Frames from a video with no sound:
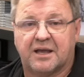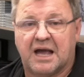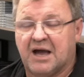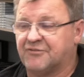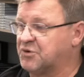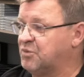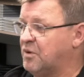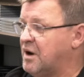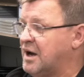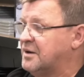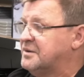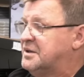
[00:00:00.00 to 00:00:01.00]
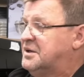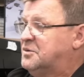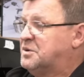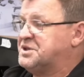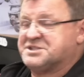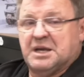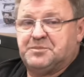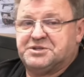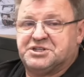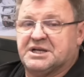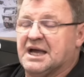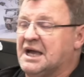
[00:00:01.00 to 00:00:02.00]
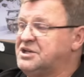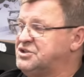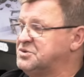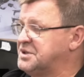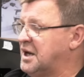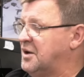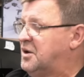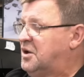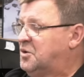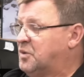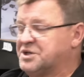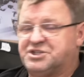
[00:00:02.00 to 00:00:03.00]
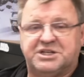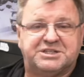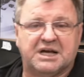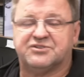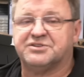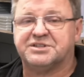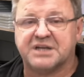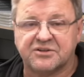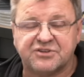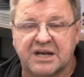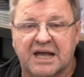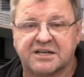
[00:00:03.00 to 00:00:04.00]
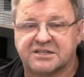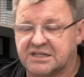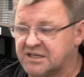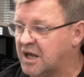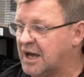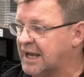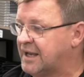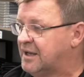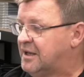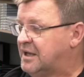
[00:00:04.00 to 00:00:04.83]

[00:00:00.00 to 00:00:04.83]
After a while, with the temperature gauge, you'll know what she doesn't actually like.